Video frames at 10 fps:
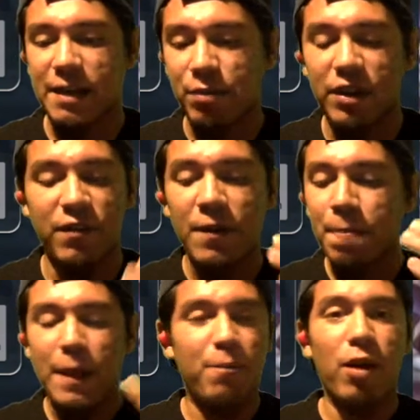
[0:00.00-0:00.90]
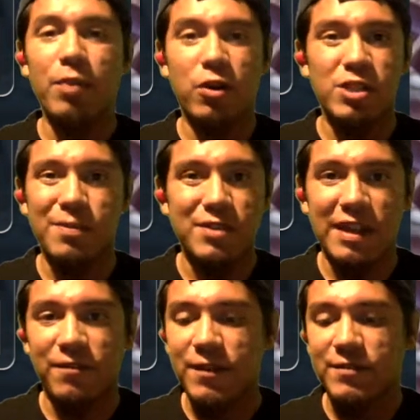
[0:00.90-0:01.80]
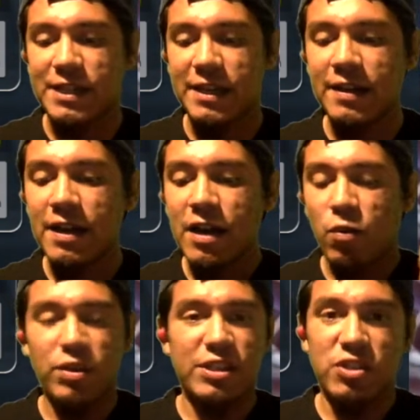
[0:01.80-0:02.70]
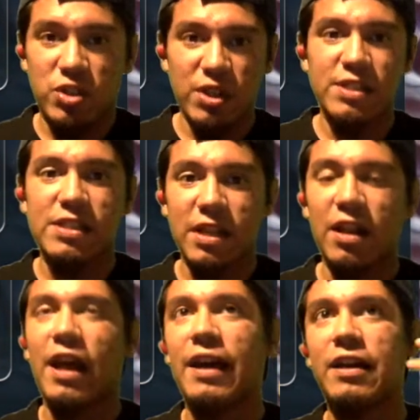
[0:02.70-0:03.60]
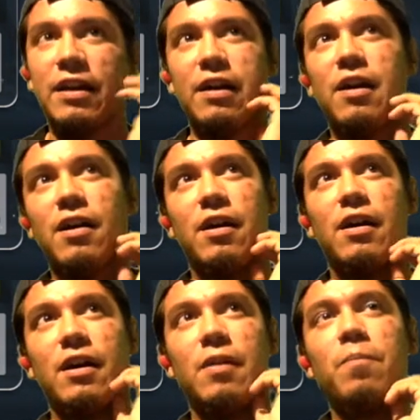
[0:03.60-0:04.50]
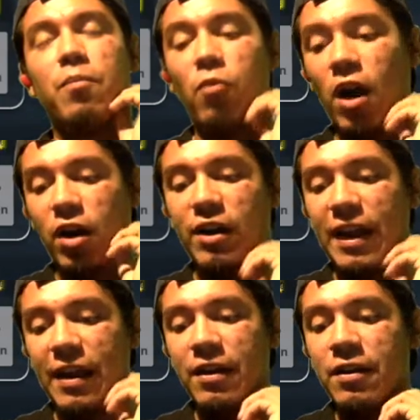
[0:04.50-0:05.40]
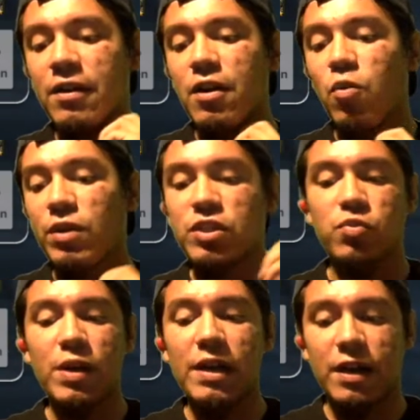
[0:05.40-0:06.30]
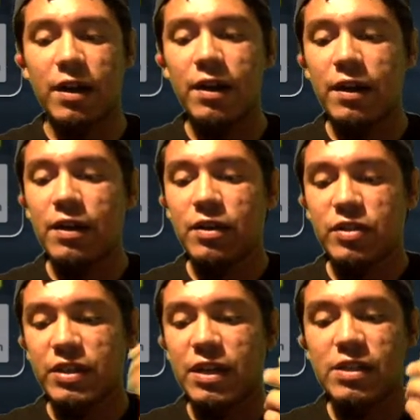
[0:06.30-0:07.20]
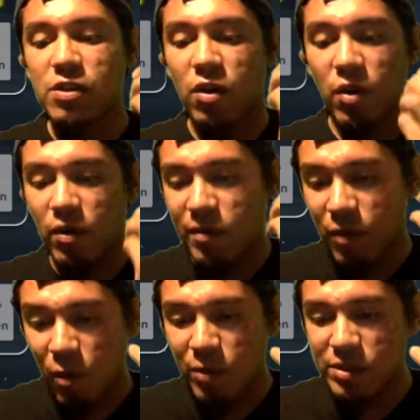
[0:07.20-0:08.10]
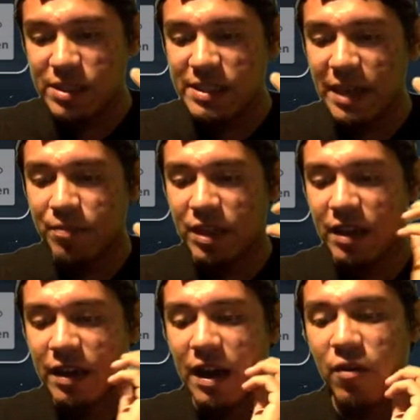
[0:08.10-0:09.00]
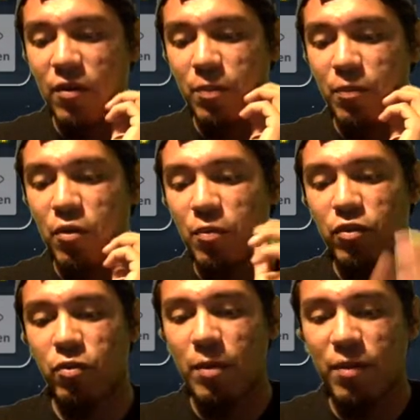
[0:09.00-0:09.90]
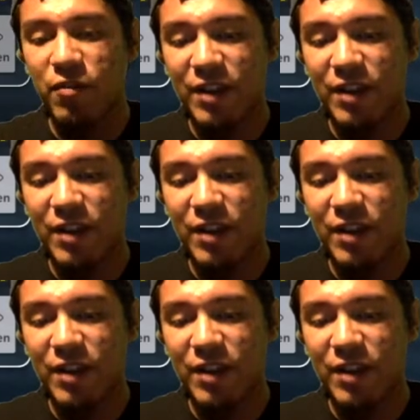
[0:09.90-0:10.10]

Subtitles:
I believe it probably goes up to like 15, which is just like Rock Arcana, which is really good. She does almost the same thing and removes one buff.